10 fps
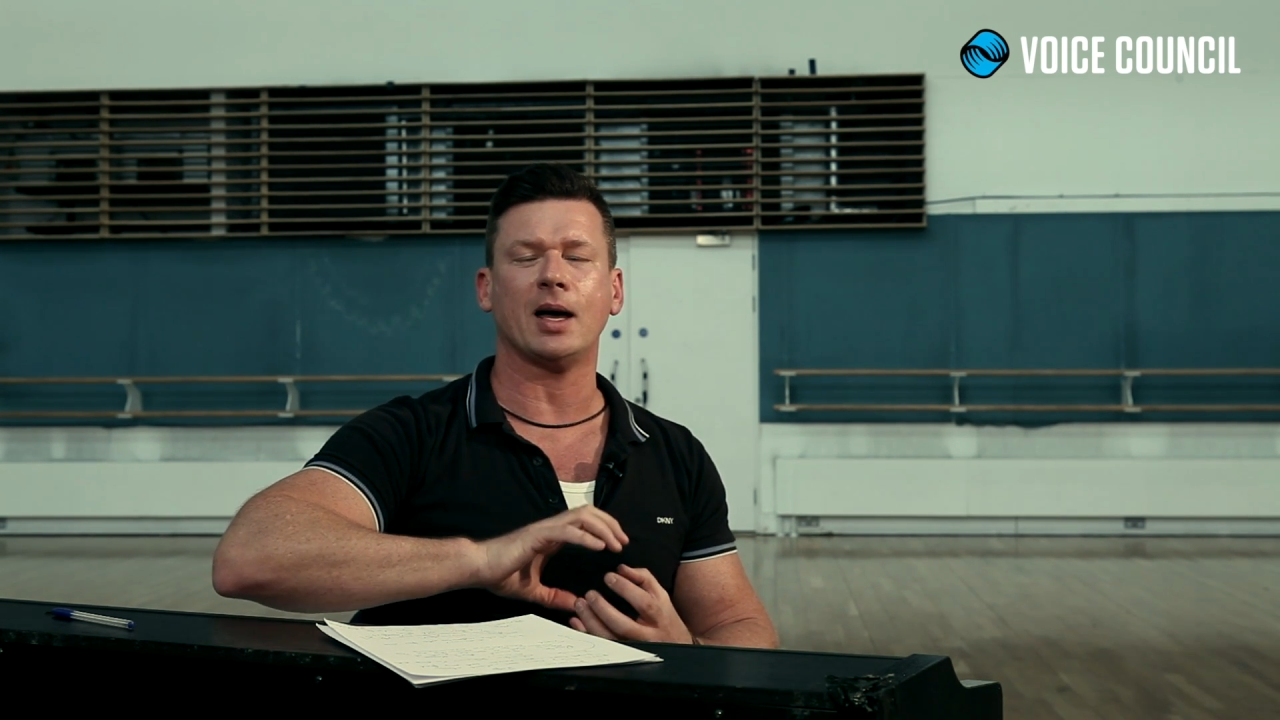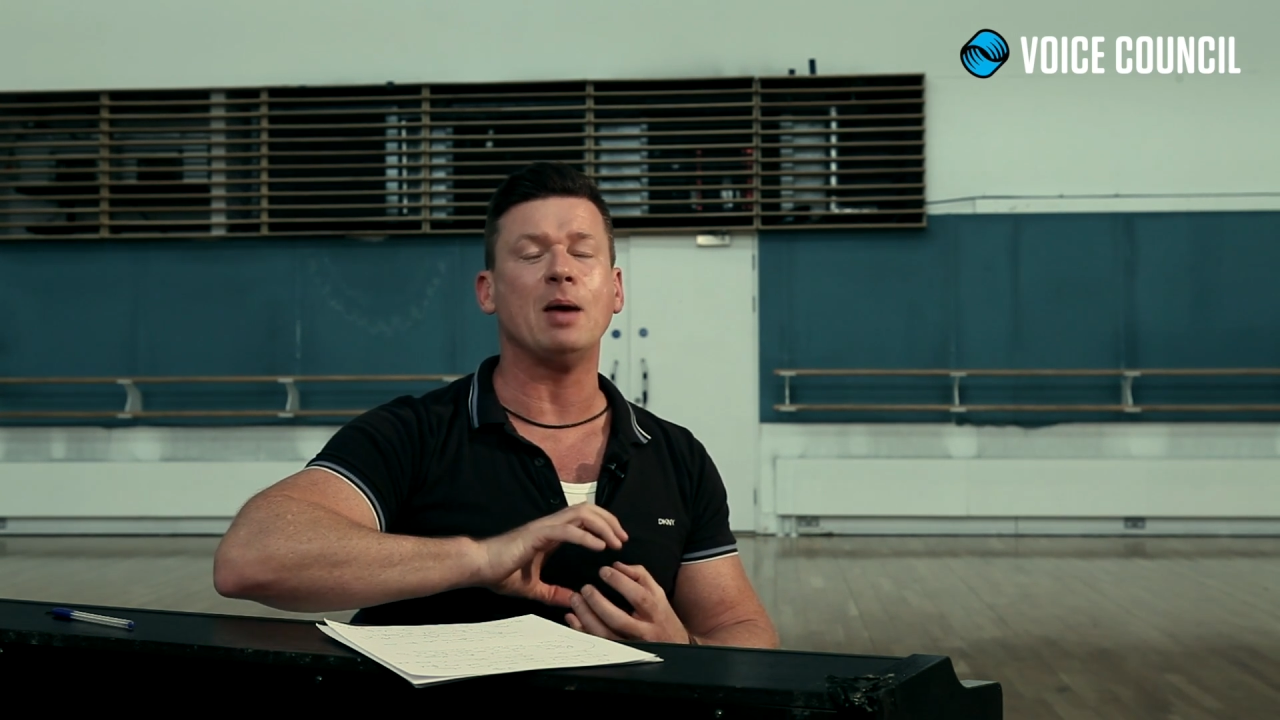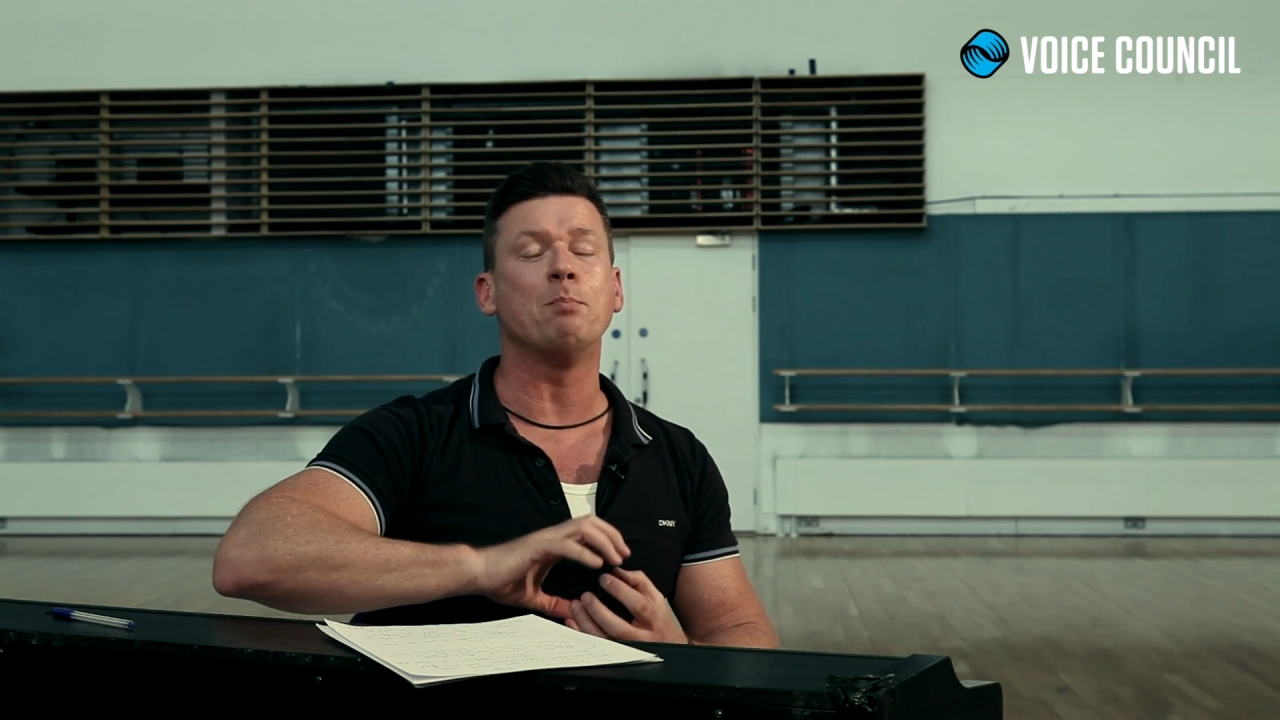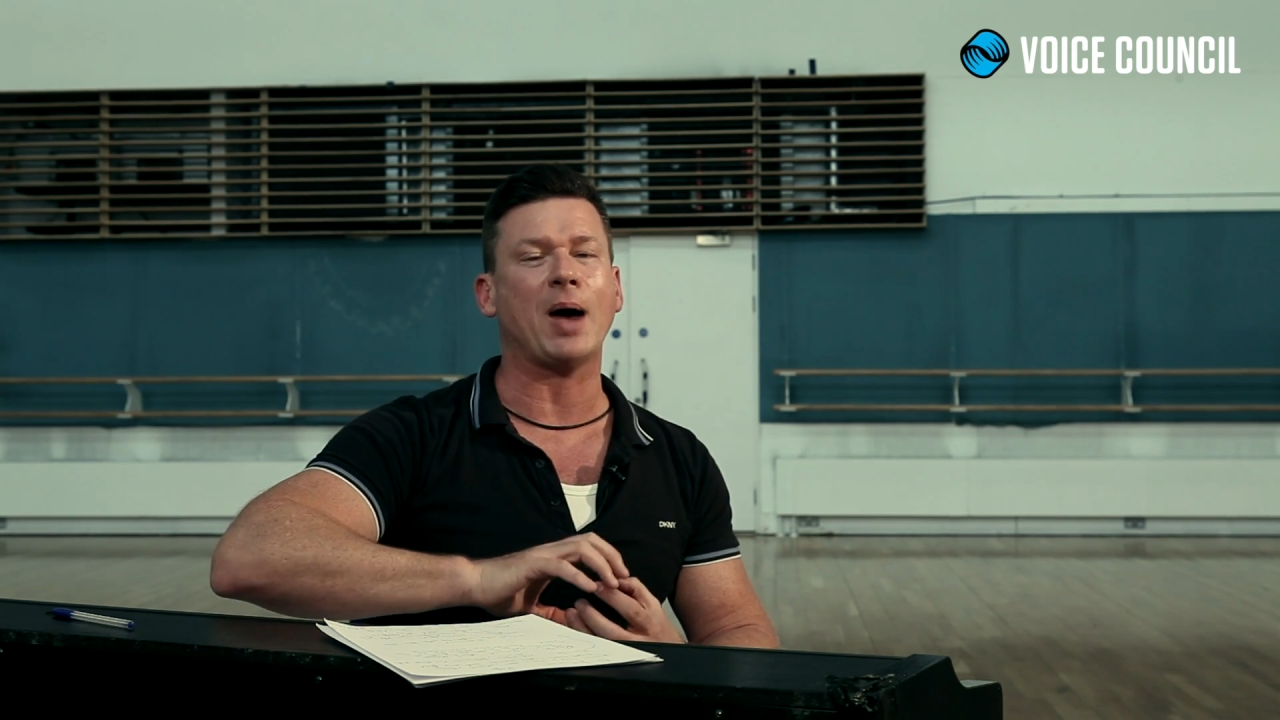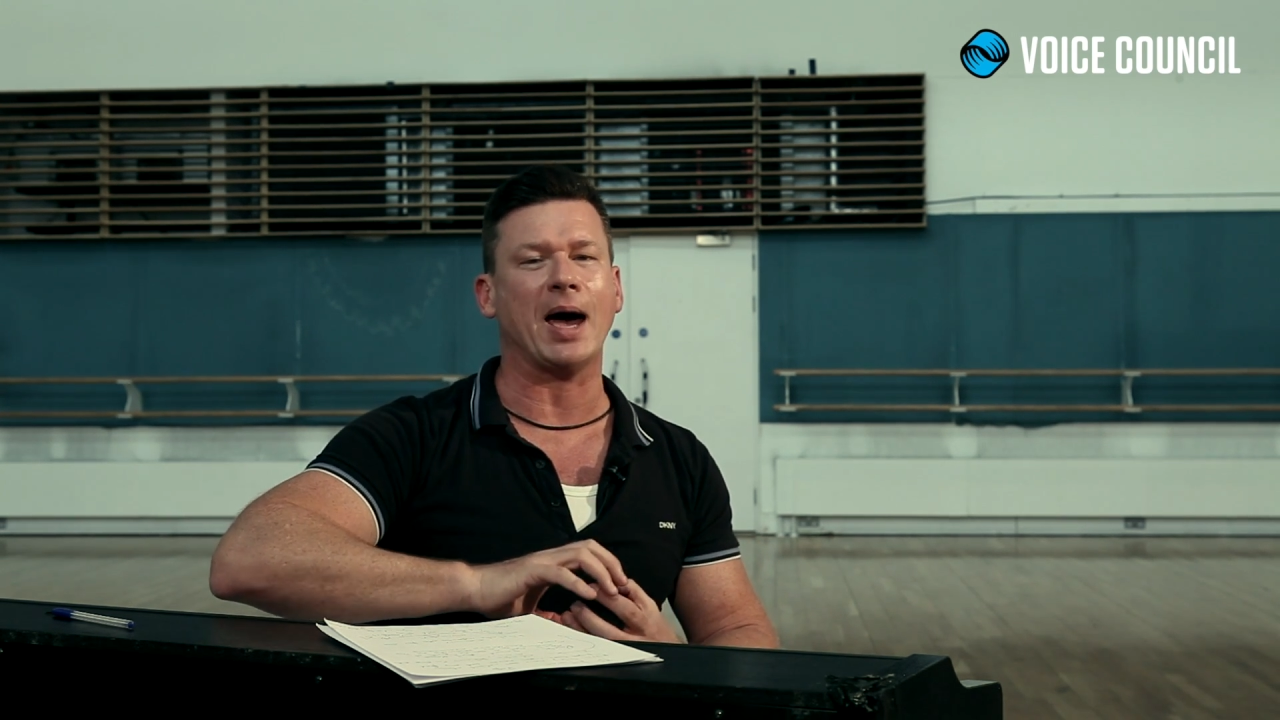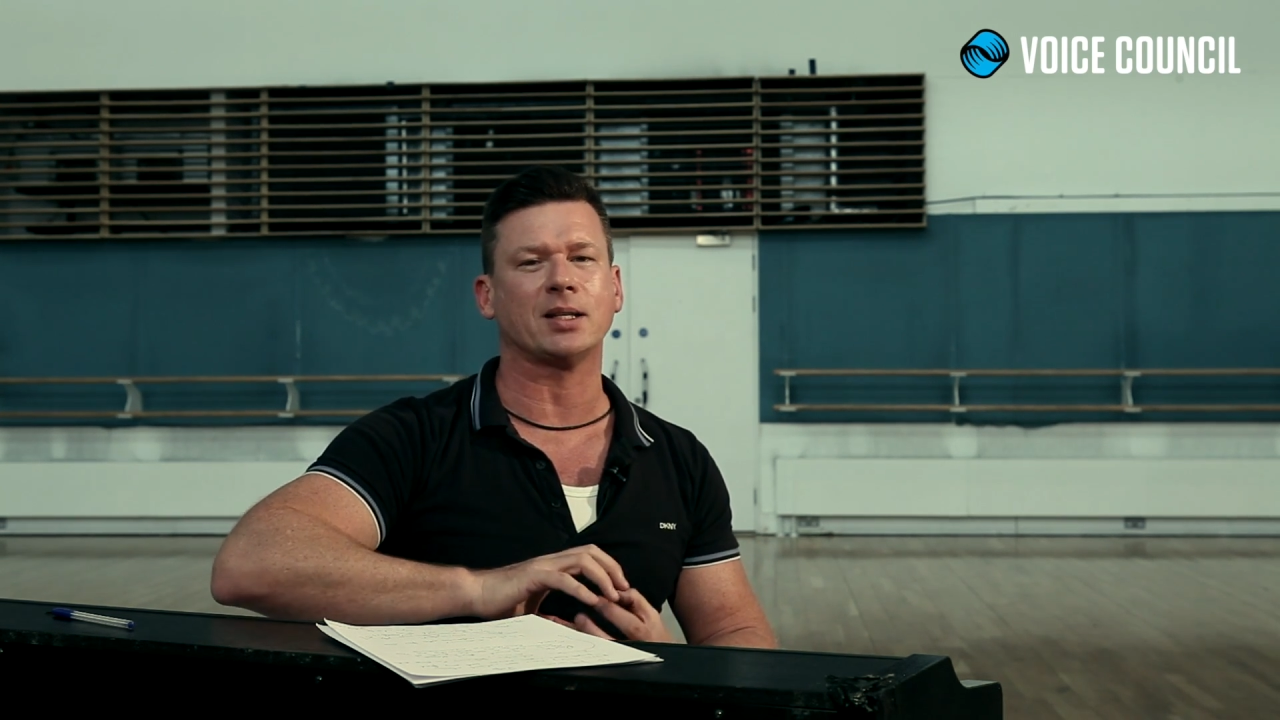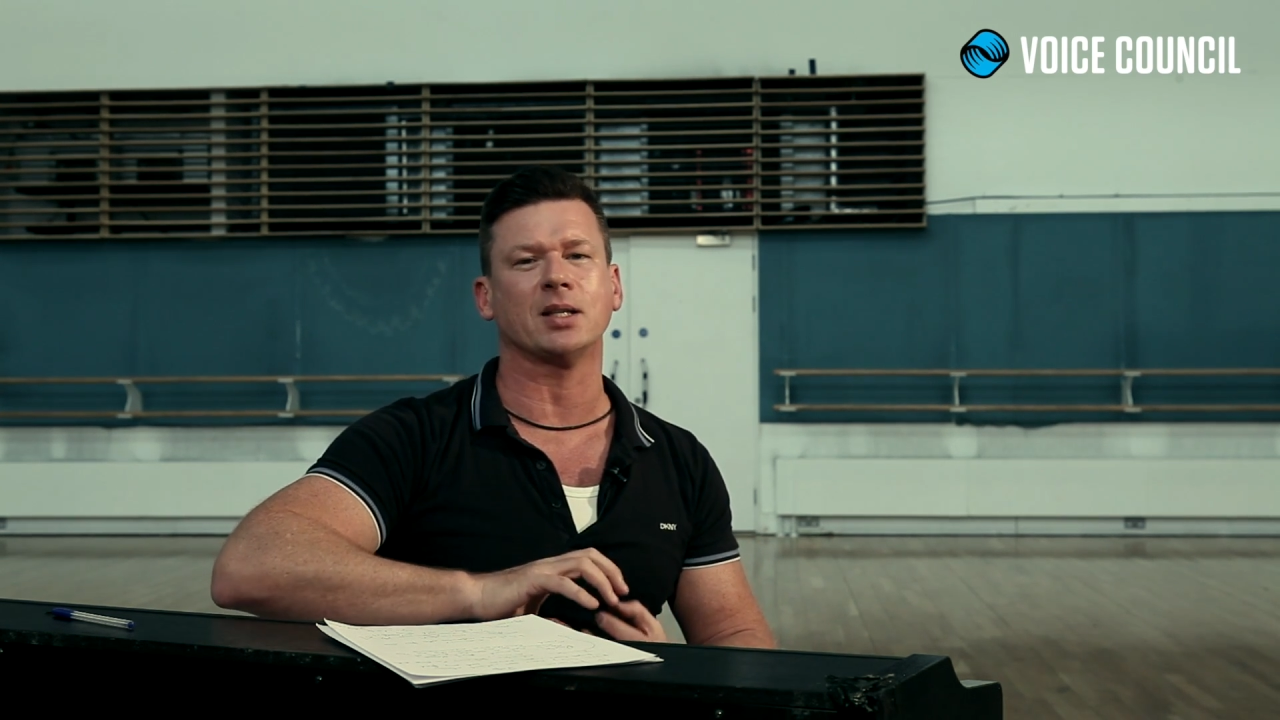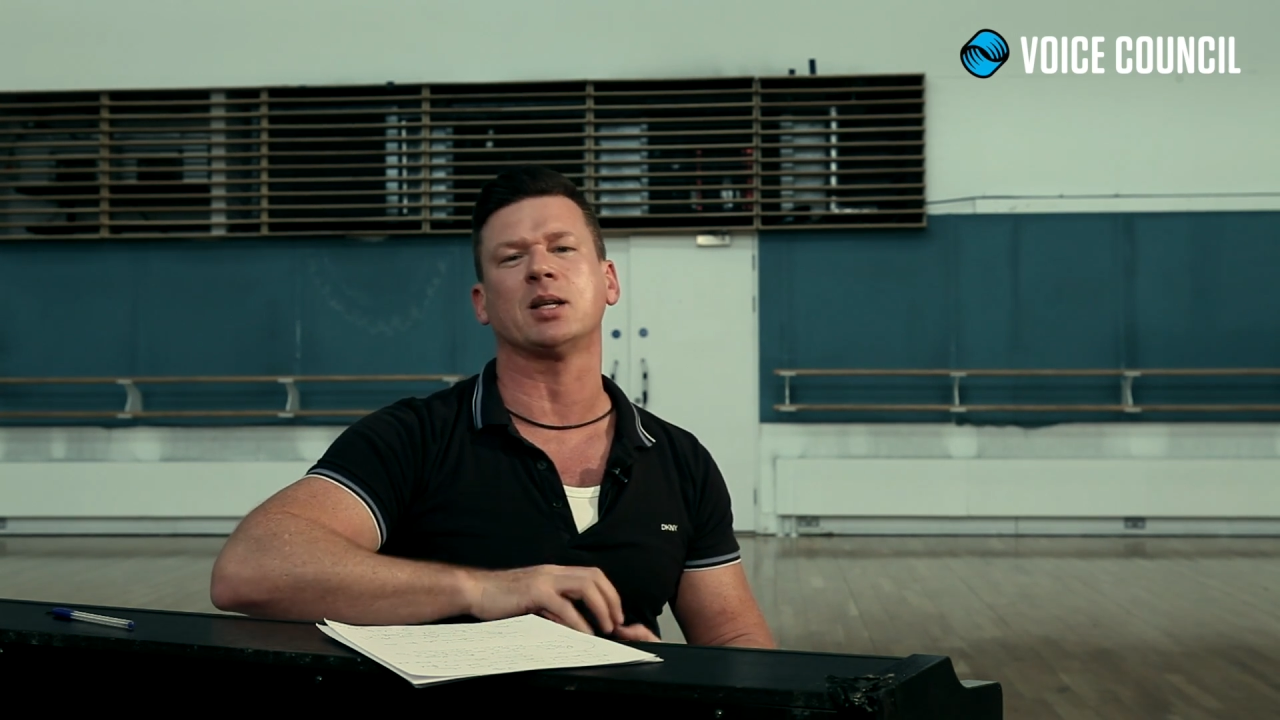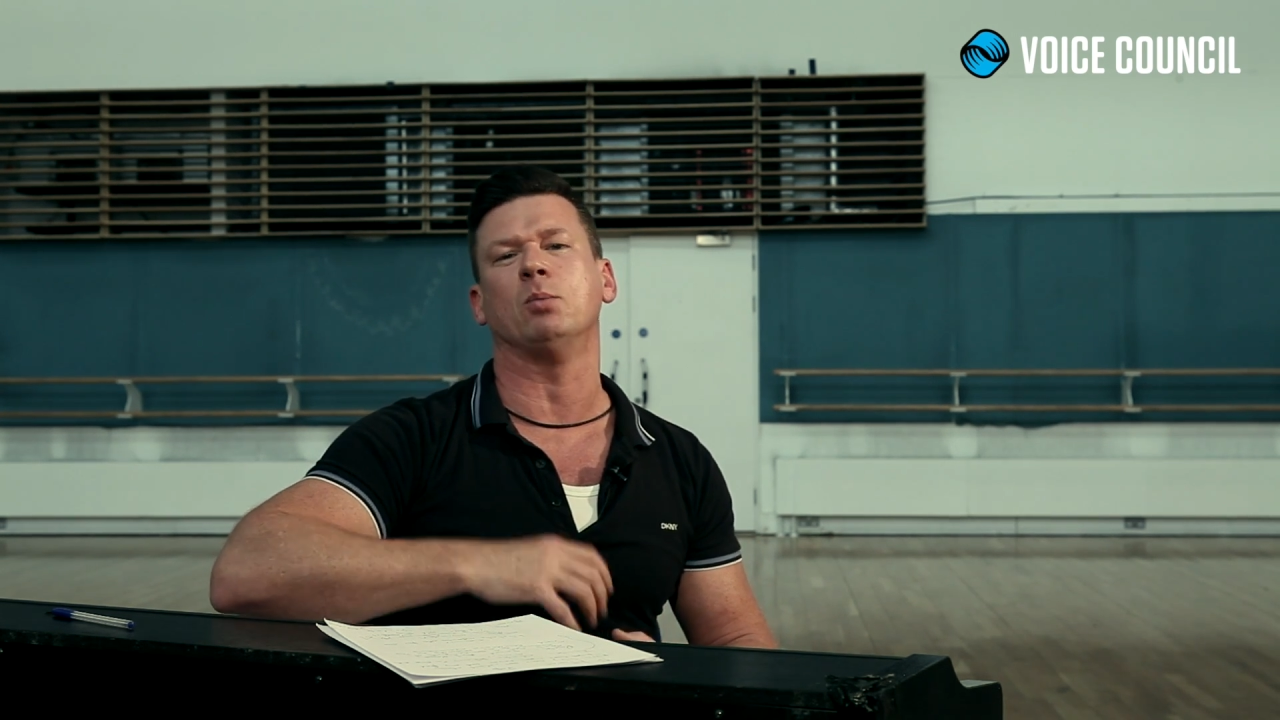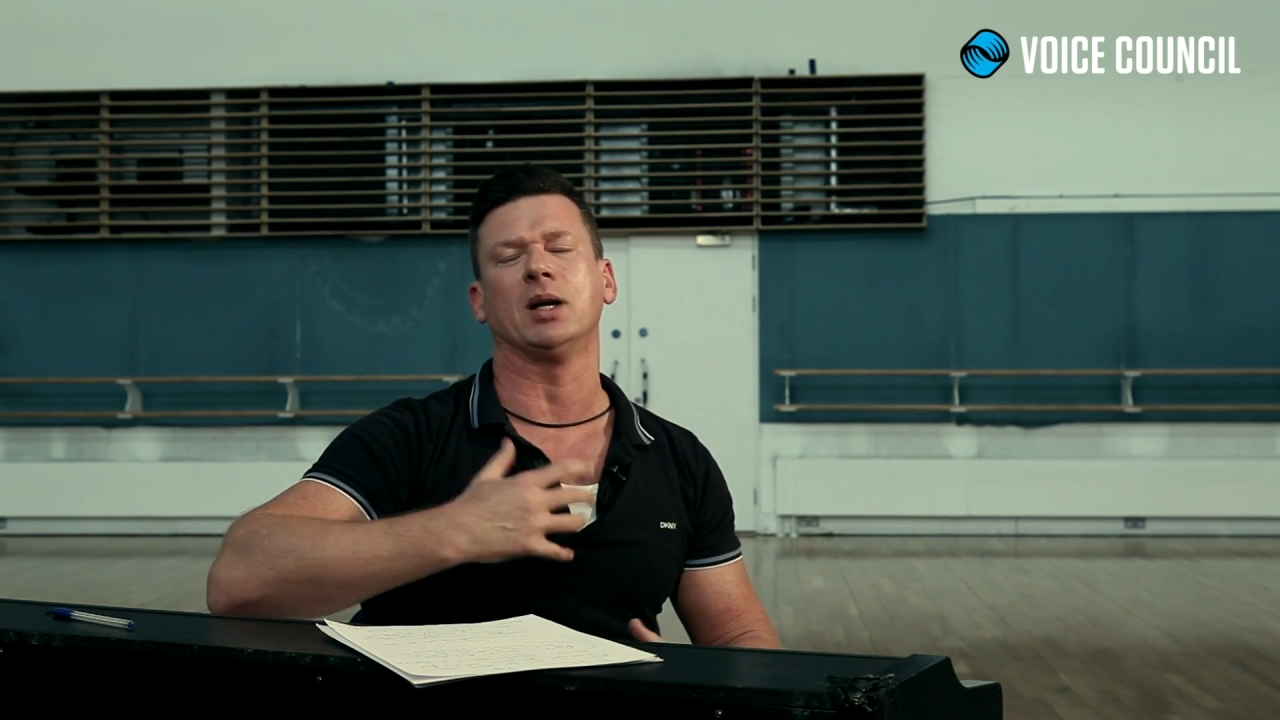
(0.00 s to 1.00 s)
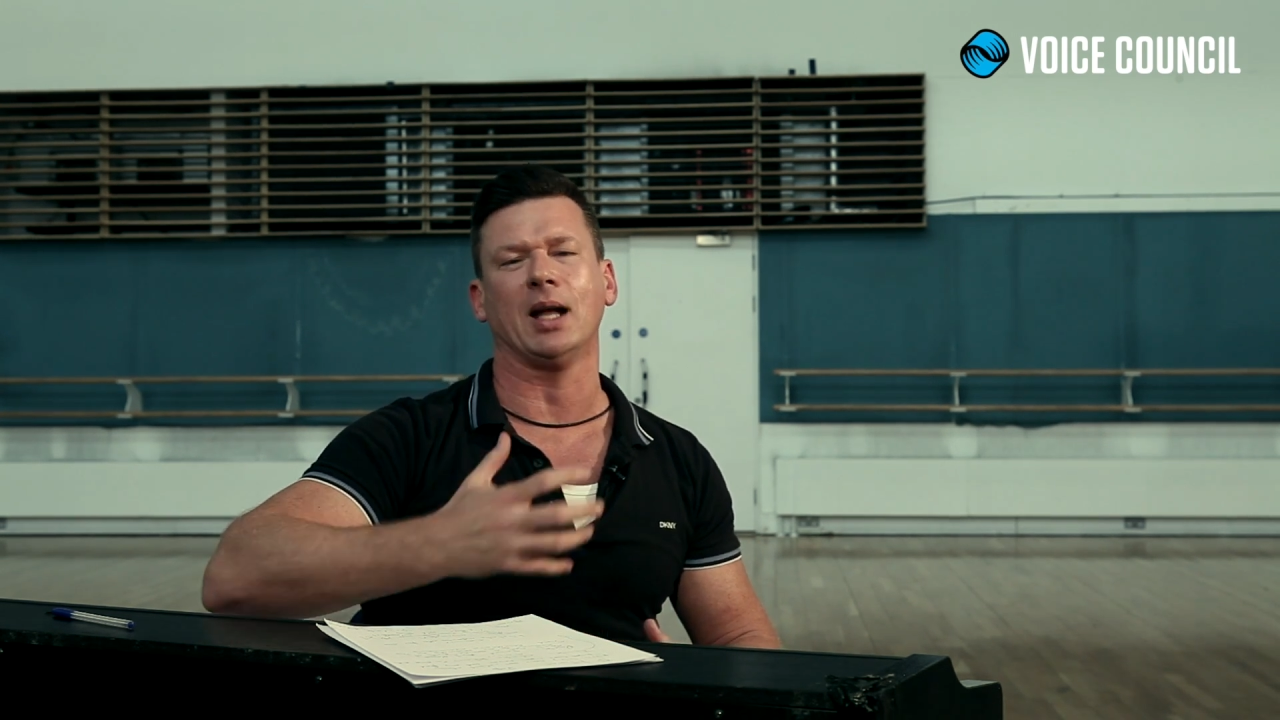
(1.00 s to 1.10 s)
impact as someone